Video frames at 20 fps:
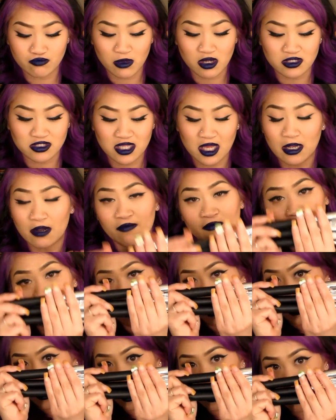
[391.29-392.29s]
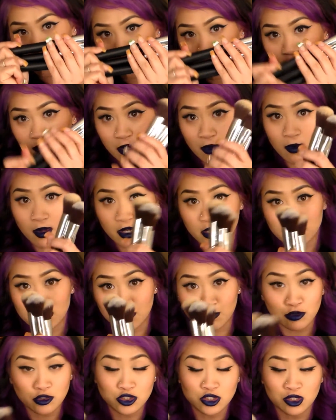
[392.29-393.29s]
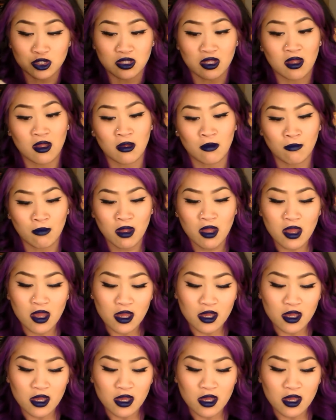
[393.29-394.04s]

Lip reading: identify them if they wanted to purchase them.